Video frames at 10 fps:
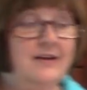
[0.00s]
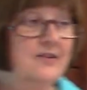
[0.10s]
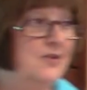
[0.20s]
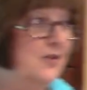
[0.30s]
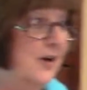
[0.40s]

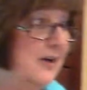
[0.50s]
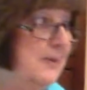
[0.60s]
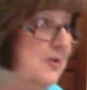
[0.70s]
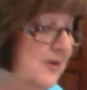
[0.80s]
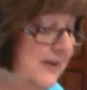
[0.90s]
So you are going to
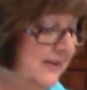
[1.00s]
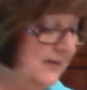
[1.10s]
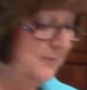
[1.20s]
be cooking a little